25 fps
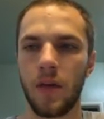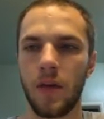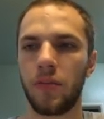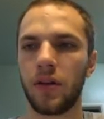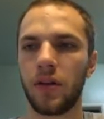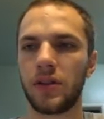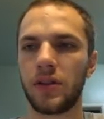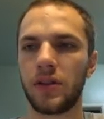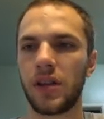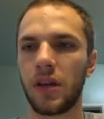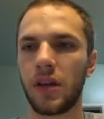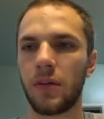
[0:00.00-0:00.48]

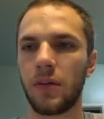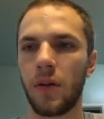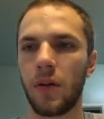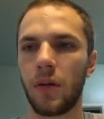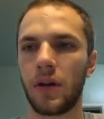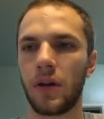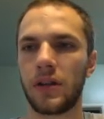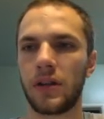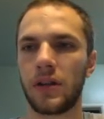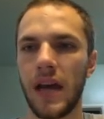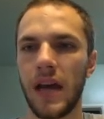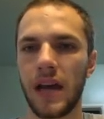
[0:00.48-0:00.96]
But let's think about
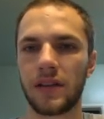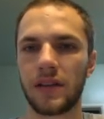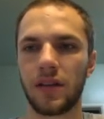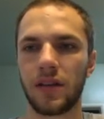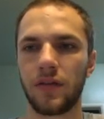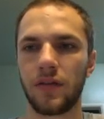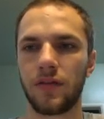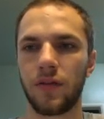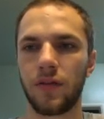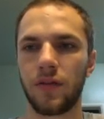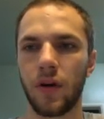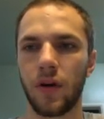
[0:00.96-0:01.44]
what it's
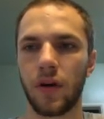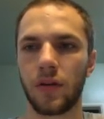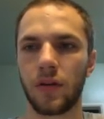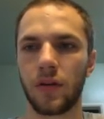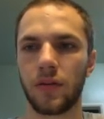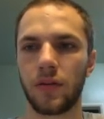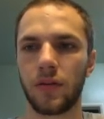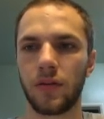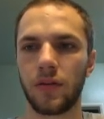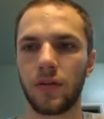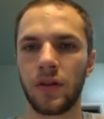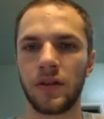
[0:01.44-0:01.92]
asking for.
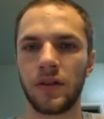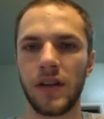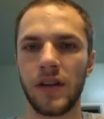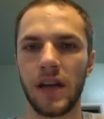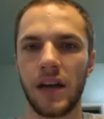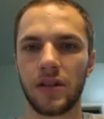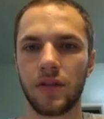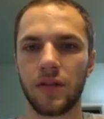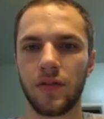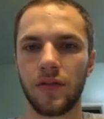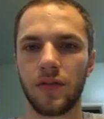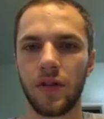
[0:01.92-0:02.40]
It's
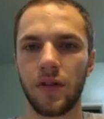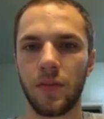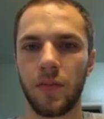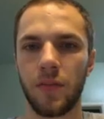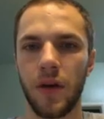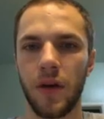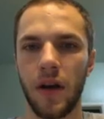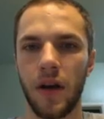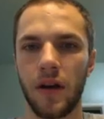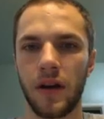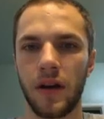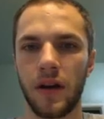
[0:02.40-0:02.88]
asking for the
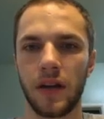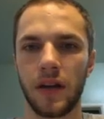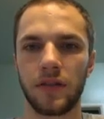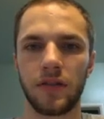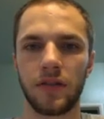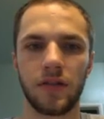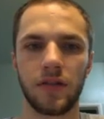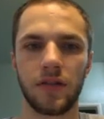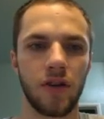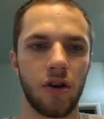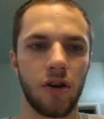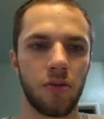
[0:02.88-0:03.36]
parent
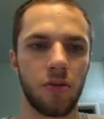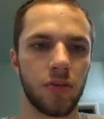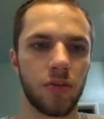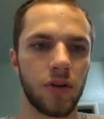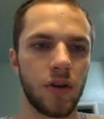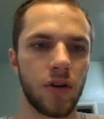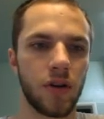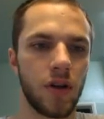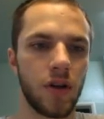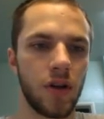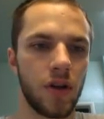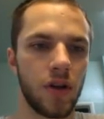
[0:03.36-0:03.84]
isotope.
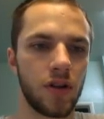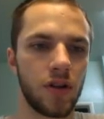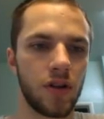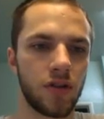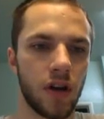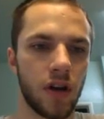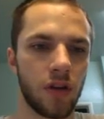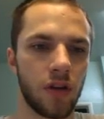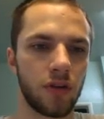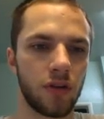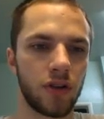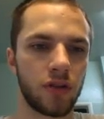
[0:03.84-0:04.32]

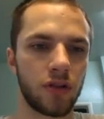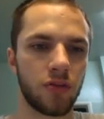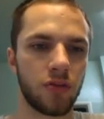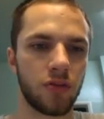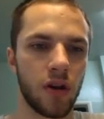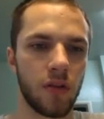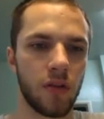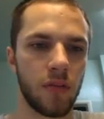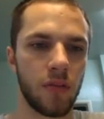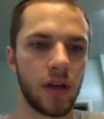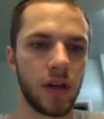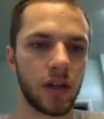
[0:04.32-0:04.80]
So I would just
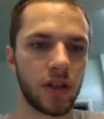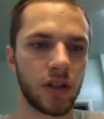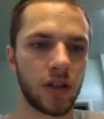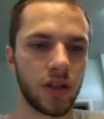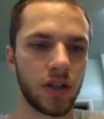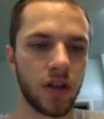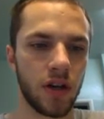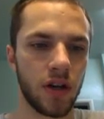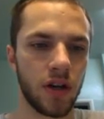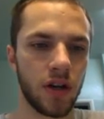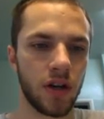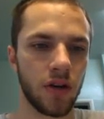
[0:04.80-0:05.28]
want to make
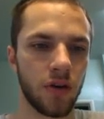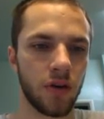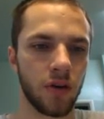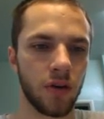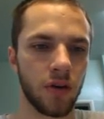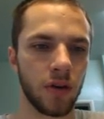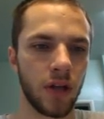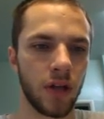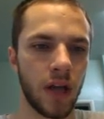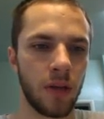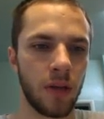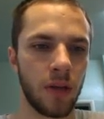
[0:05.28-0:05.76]
sure
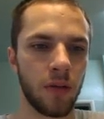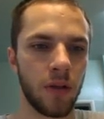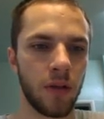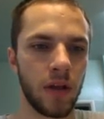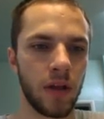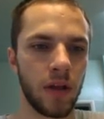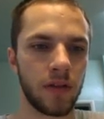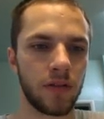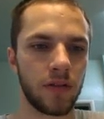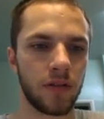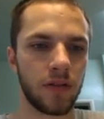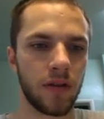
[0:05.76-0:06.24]
or label
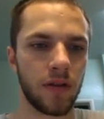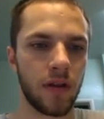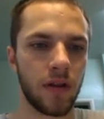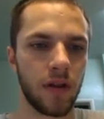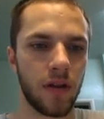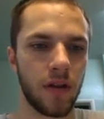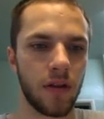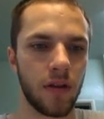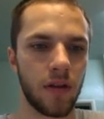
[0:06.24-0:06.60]
this.